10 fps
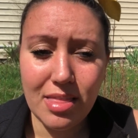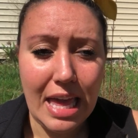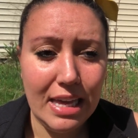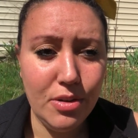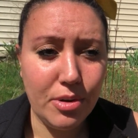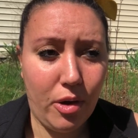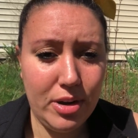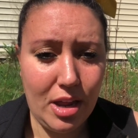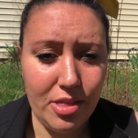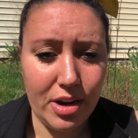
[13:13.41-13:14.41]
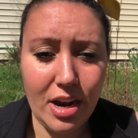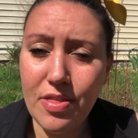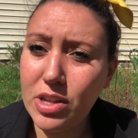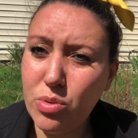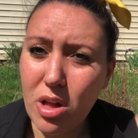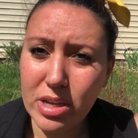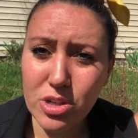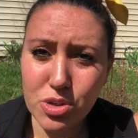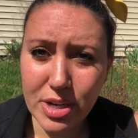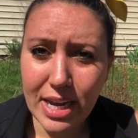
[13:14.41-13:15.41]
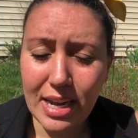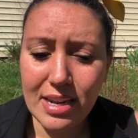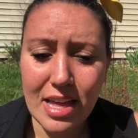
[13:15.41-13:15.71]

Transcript: they can grow another, and then you all can trade,